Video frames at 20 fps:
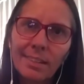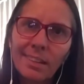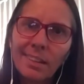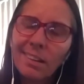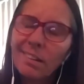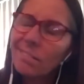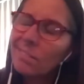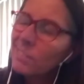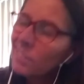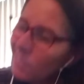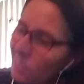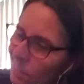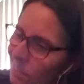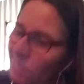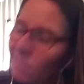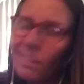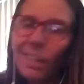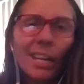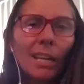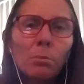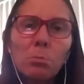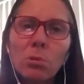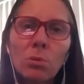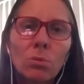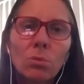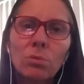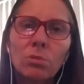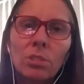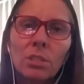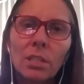Was still
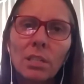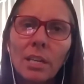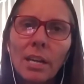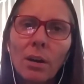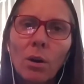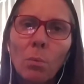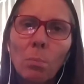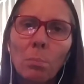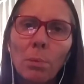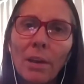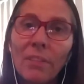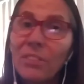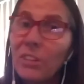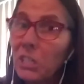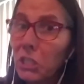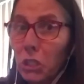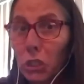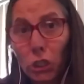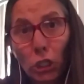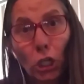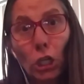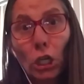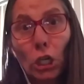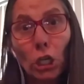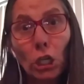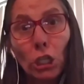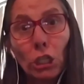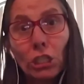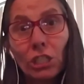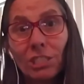able to help at the
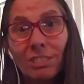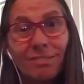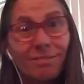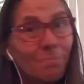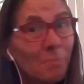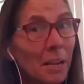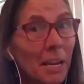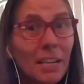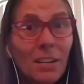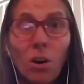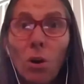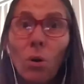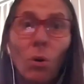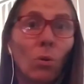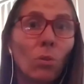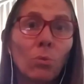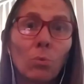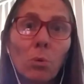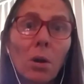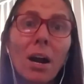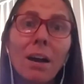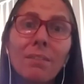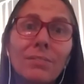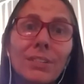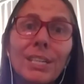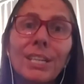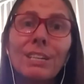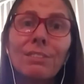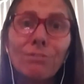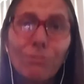church and make all the raw
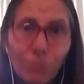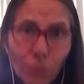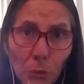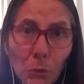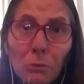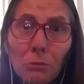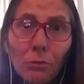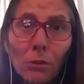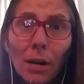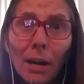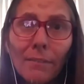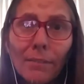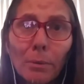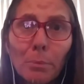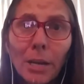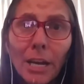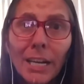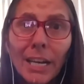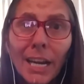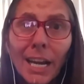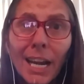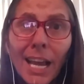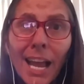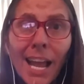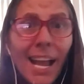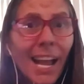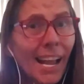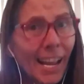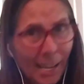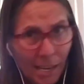vegan food for everybody
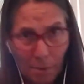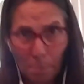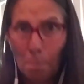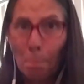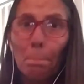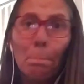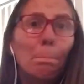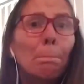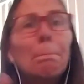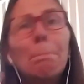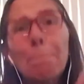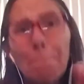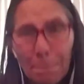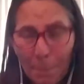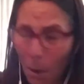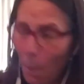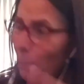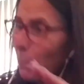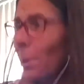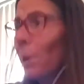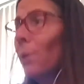and bump on